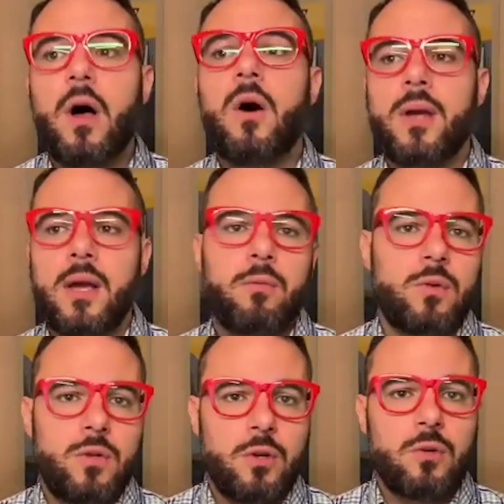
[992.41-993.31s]
Okay,
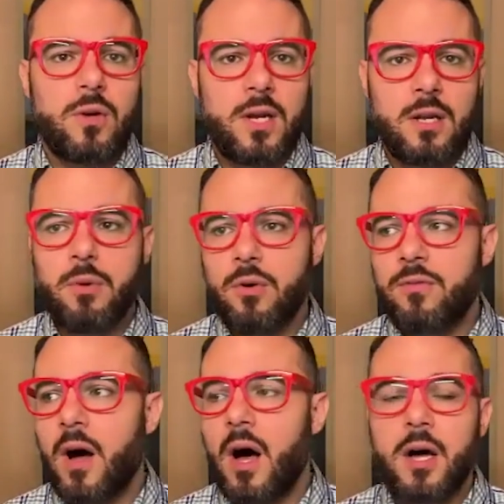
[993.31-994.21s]
you're looking to
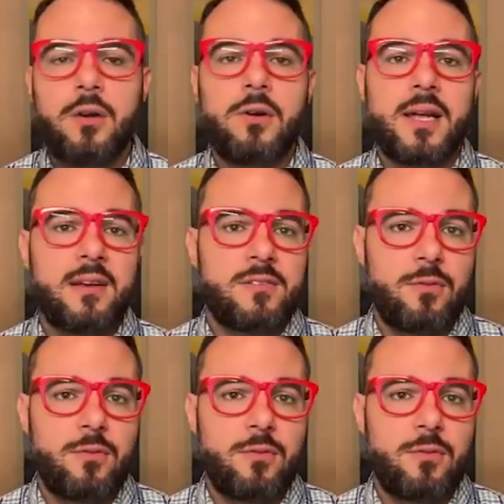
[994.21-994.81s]
move 100 gigs